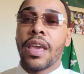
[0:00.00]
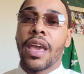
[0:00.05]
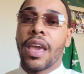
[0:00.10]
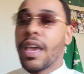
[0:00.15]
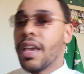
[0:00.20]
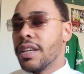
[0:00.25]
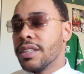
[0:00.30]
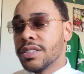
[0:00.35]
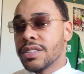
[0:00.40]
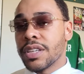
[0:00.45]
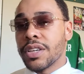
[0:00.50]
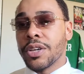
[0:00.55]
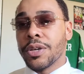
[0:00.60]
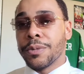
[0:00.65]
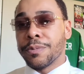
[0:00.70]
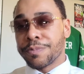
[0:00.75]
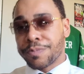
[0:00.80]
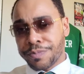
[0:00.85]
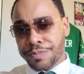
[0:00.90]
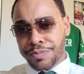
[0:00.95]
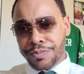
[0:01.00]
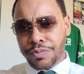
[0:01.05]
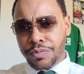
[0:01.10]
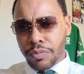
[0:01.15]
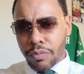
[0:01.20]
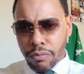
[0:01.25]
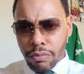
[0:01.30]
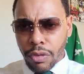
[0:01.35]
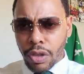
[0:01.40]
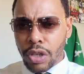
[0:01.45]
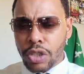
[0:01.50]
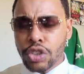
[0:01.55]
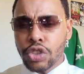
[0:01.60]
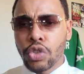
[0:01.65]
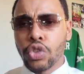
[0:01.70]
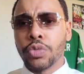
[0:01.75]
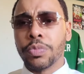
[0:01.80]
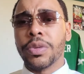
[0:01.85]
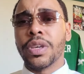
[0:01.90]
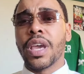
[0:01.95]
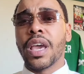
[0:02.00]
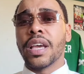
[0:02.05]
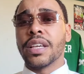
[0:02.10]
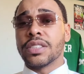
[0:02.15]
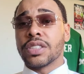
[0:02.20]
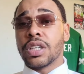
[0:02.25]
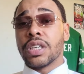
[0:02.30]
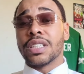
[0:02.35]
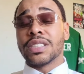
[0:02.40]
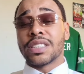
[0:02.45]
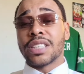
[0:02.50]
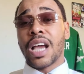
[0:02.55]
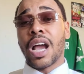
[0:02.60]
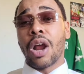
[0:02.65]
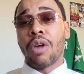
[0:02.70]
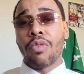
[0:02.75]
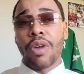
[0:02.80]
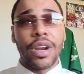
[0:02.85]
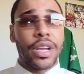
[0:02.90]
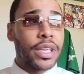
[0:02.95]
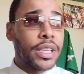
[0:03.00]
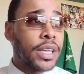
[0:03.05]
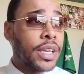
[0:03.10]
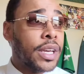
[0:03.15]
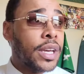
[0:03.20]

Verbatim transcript: as uh, excuse me, as uh, Haason Reddick.